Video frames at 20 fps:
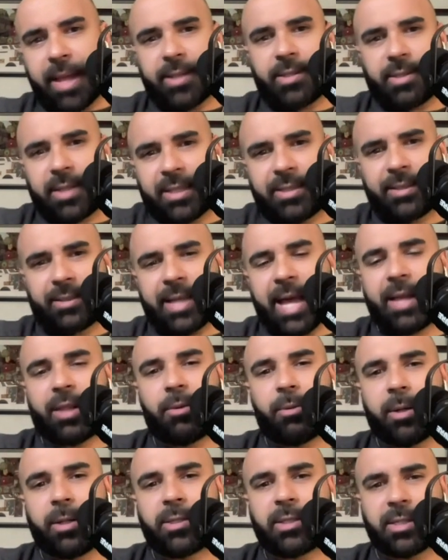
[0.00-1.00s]
that's exactly
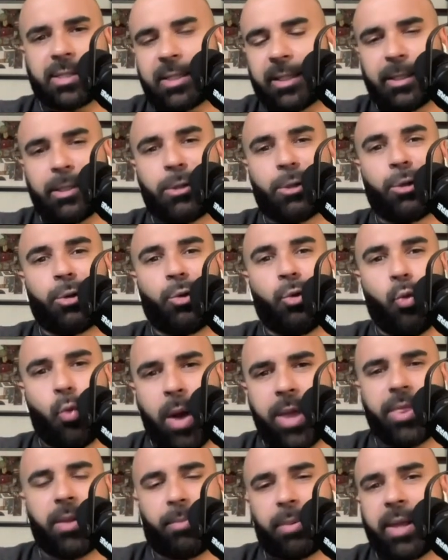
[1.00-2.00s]
what it is. It's illegal
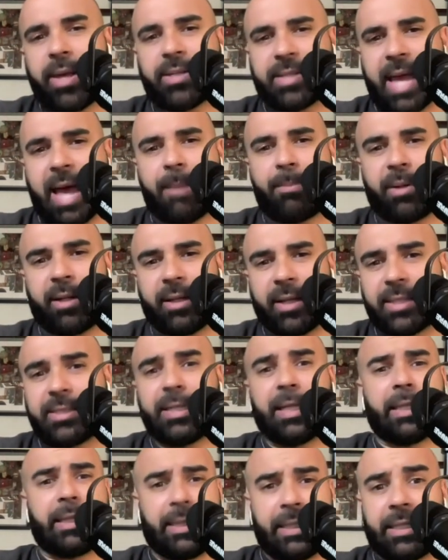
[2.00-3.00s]
when the play is happening. It's
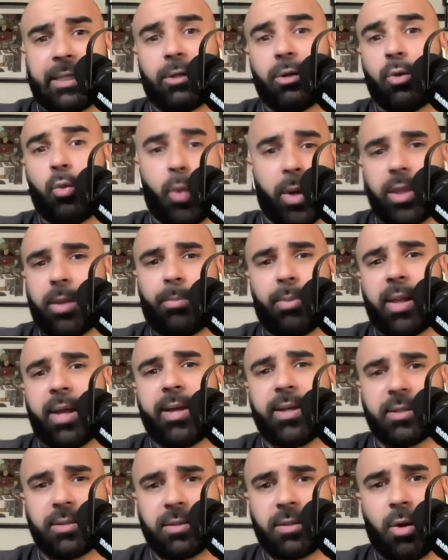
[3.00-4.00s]
illegal when the
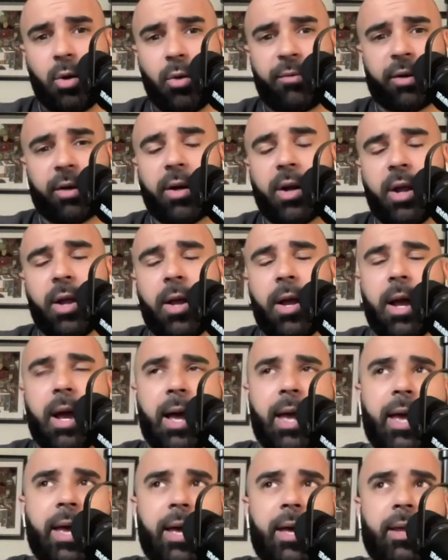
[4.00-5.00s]
play is over.
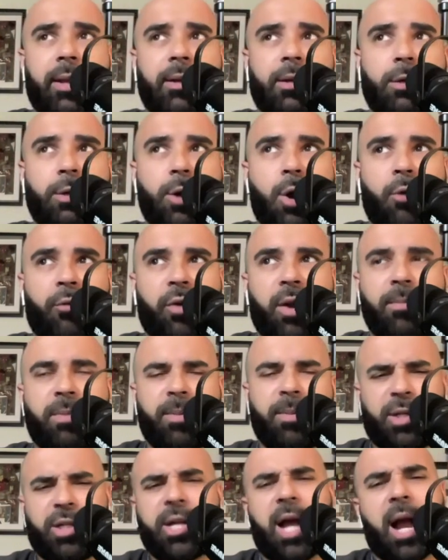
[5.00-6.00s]
And, you know, for him to
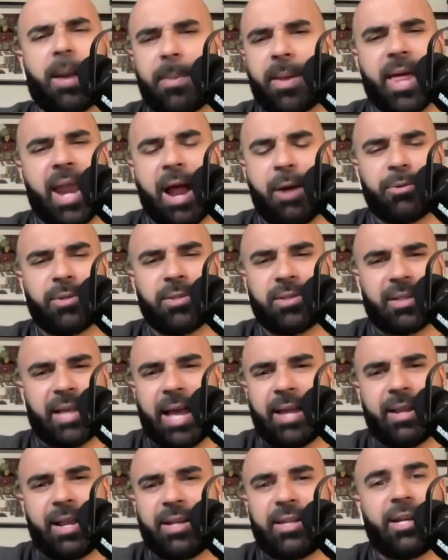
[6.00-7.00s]
be shocked by that,
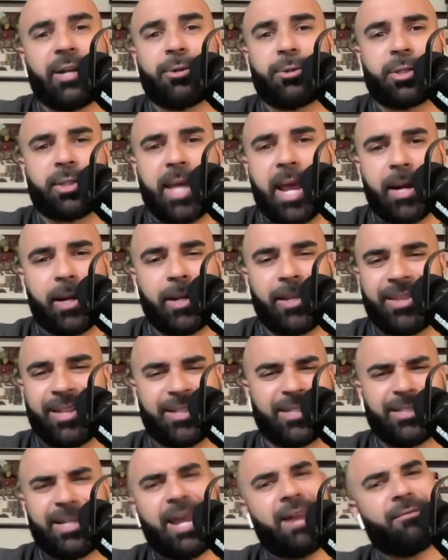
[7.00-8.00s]
I didn't understand it. And
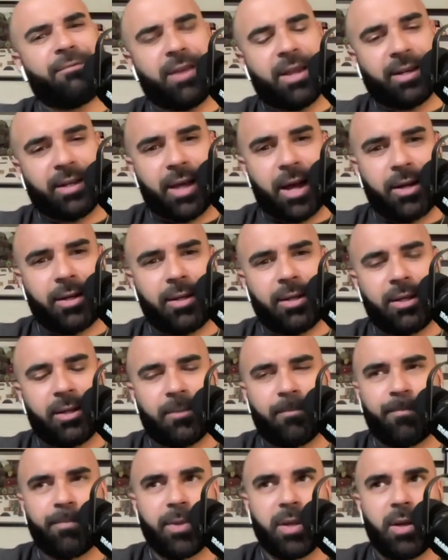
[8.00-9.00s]
then Stan Van Gundy,
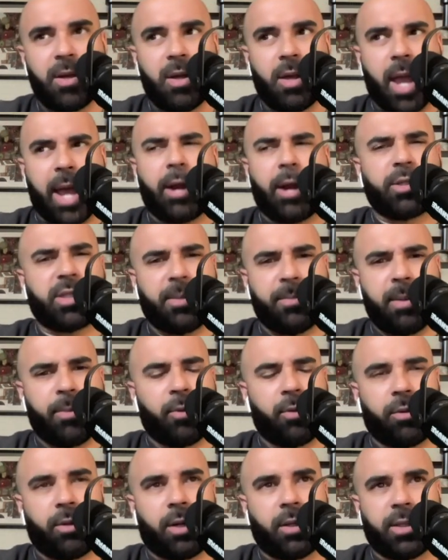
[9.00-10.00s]
and I know some
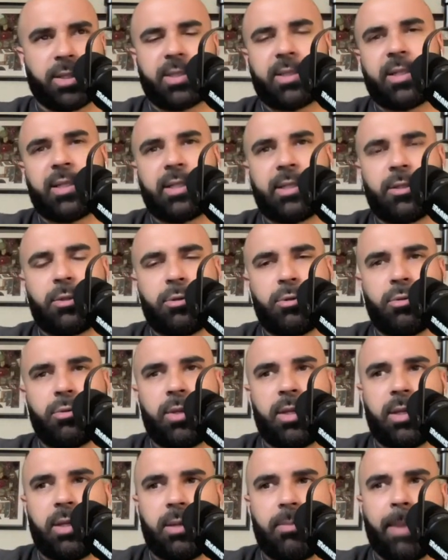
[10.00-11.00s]
people are listening to
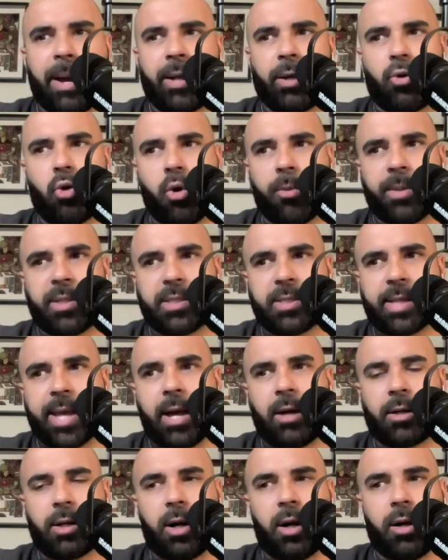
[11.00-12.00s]
the Mike Gorman
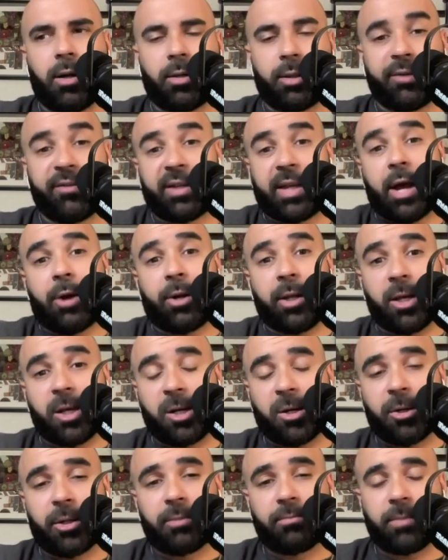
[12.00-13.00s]
scout call, living out
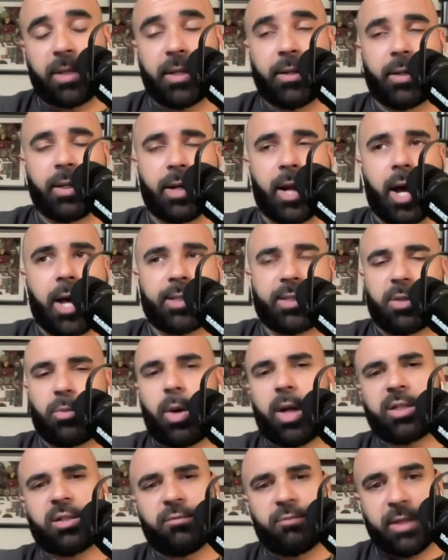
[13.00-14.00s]
here in Austin,
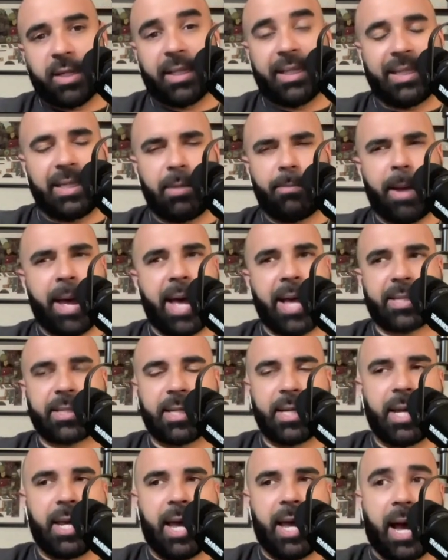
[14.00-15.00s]
watching via League Pass.
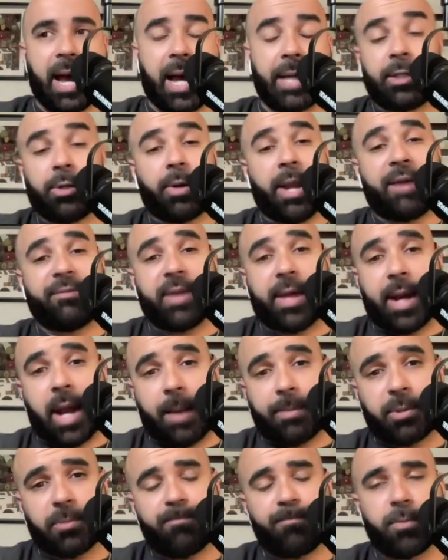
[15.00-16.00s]
Don't have that
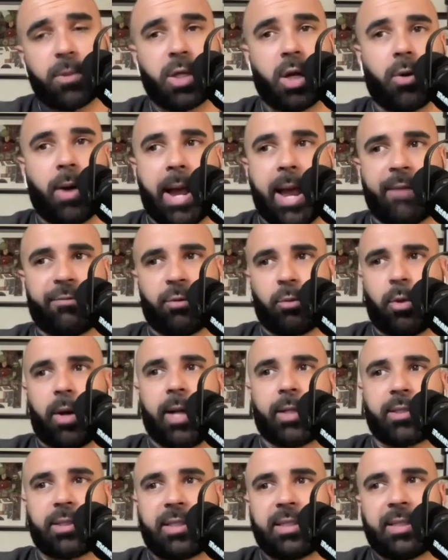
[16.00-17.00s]
option. So I have to
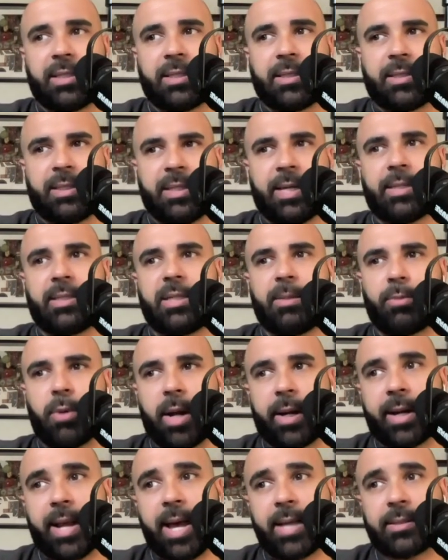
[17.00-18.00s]
watch the TNT
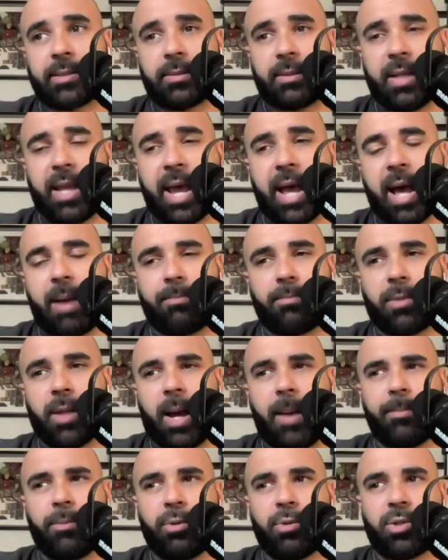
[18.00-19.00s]
broadcast. And yeah,
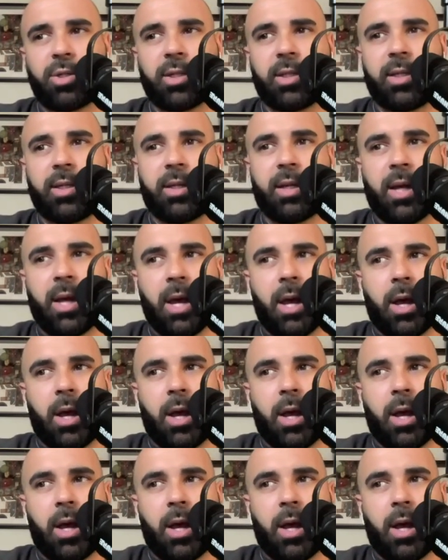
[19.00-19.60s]
I'm usually